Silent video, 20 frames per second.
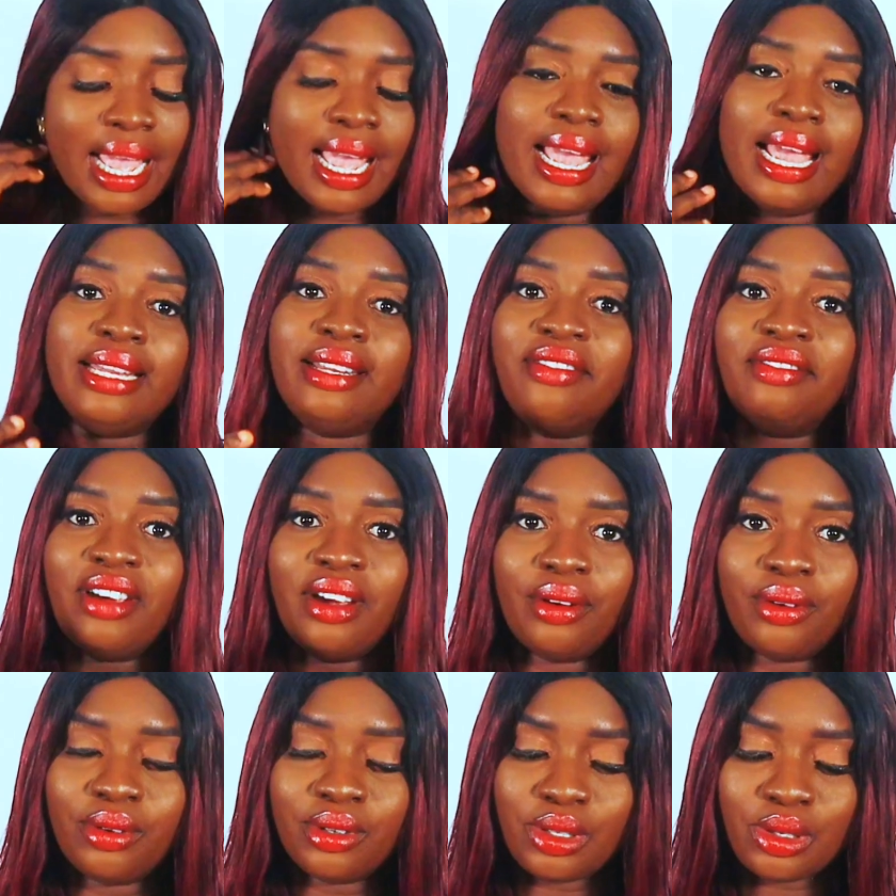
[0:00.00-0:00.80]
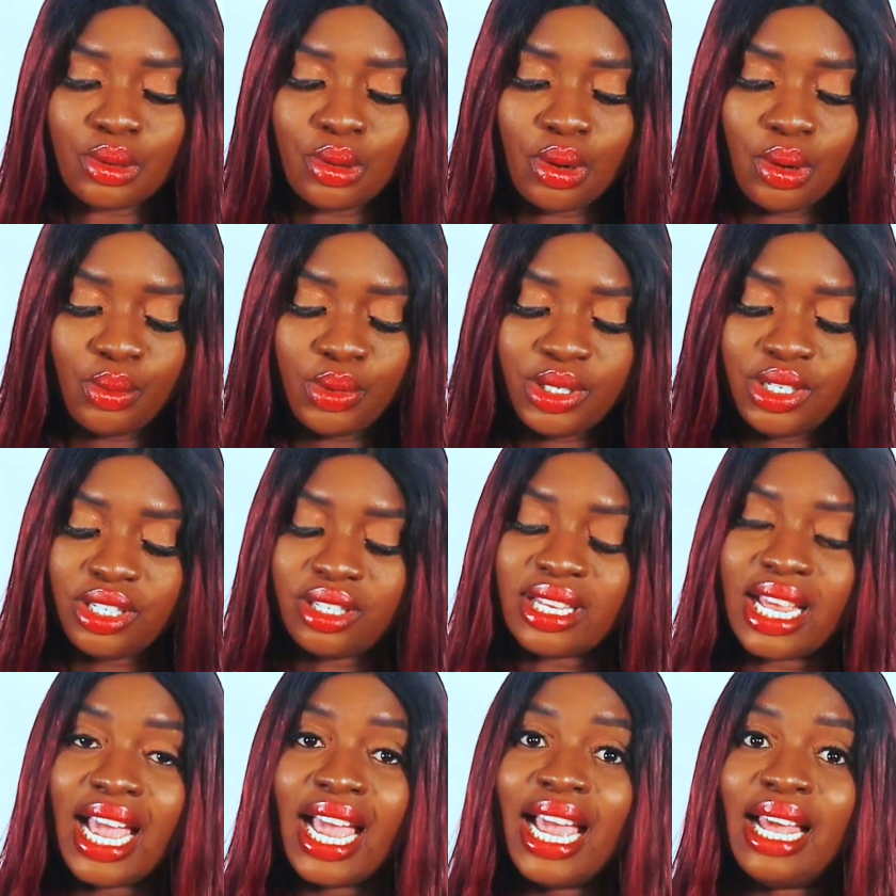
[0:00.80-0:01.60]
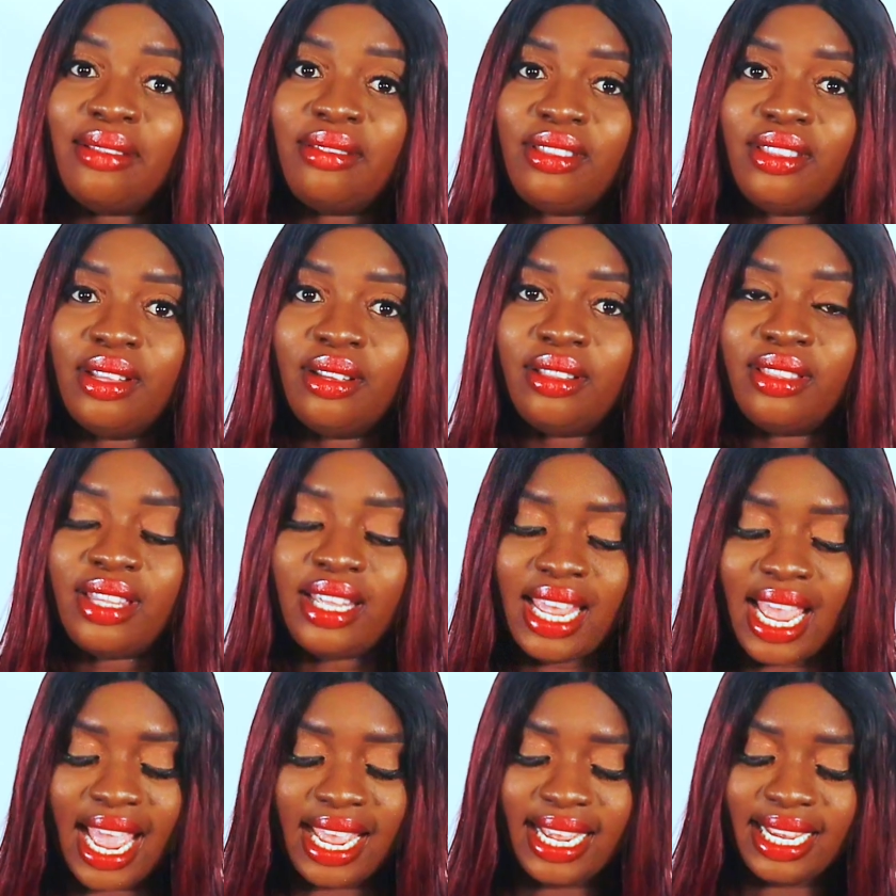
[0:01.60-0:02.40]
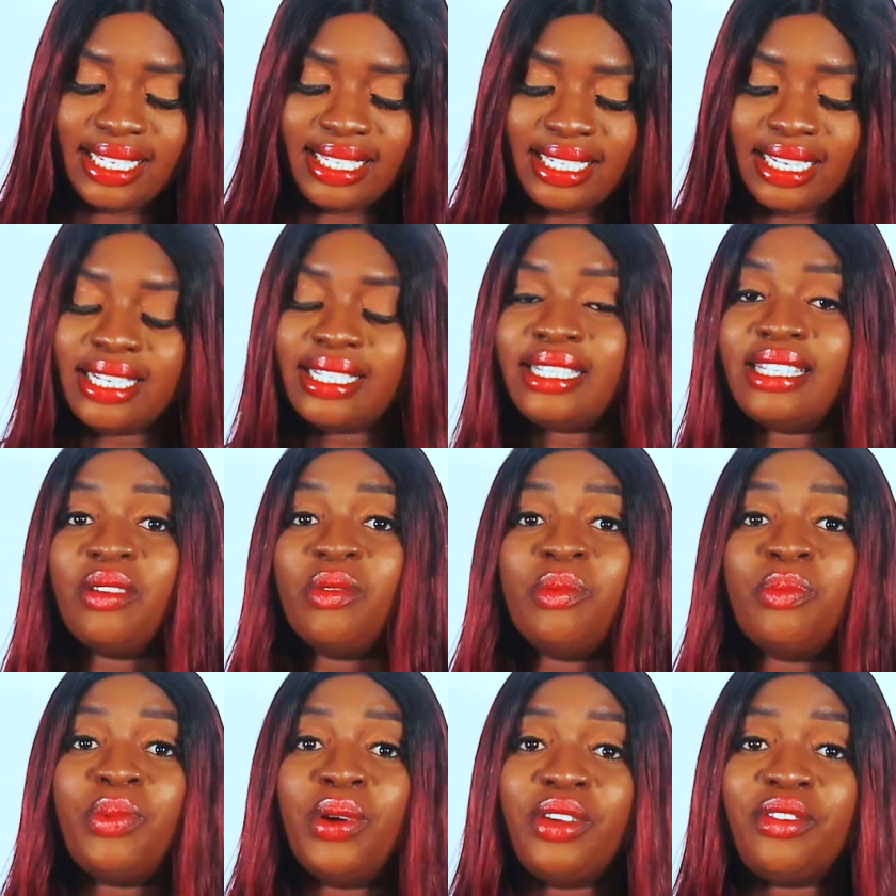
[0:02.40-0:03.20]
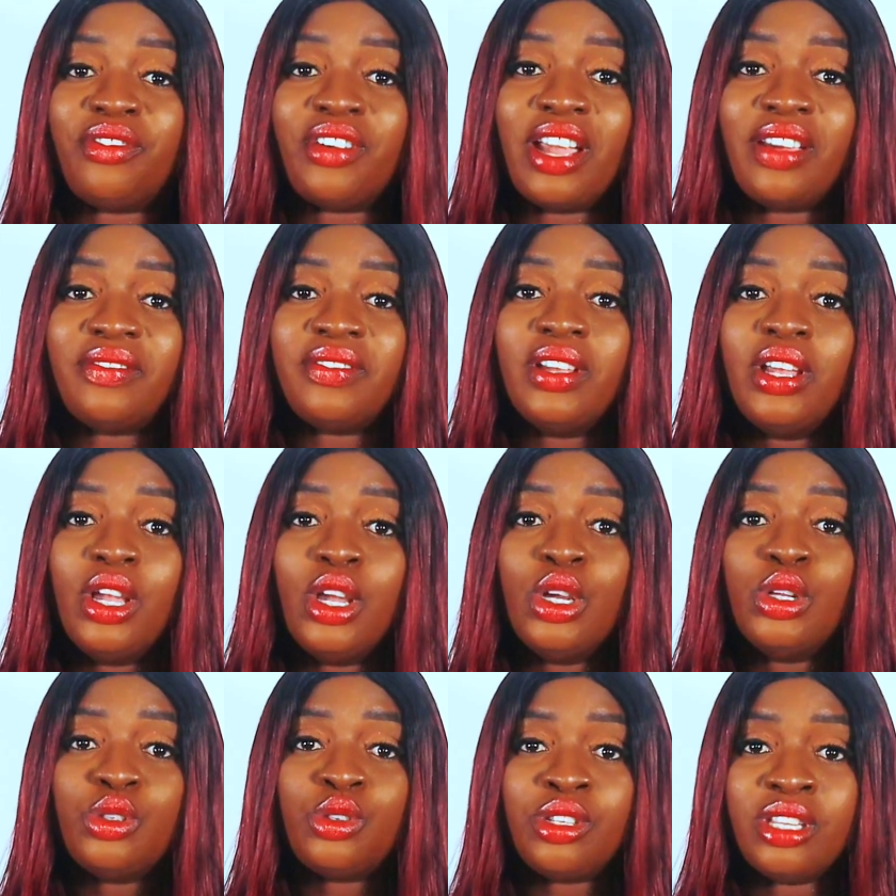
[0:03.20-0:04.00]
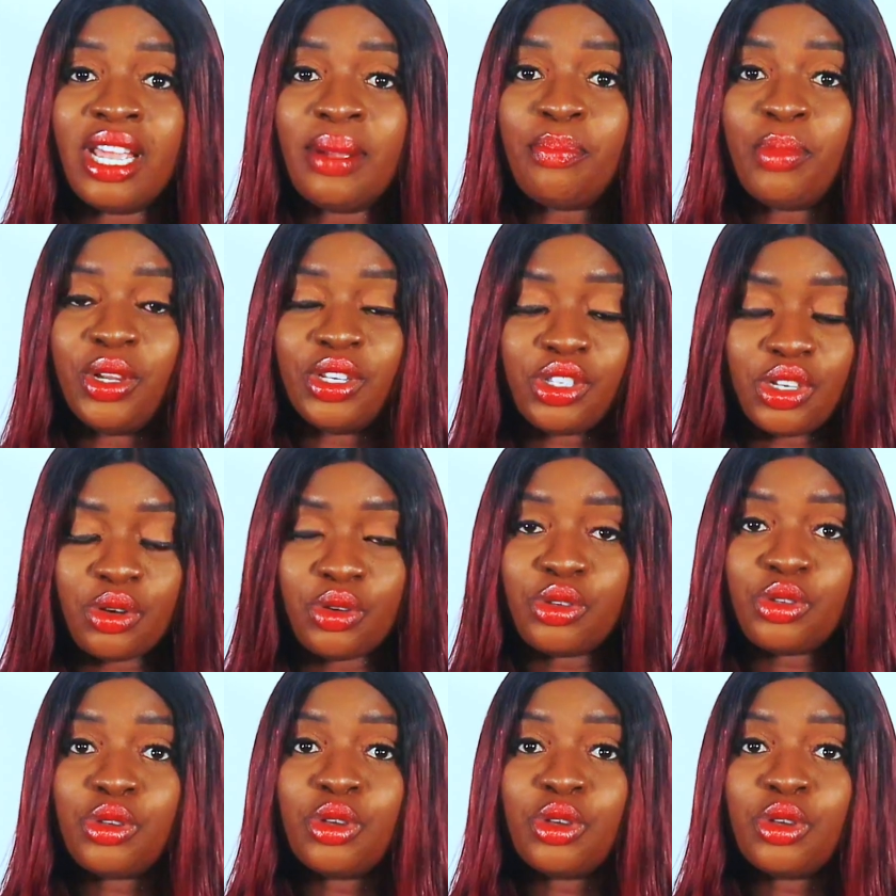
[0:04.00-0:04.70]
I had a very good score, which is I had the highest here, 7.5 to 9.0.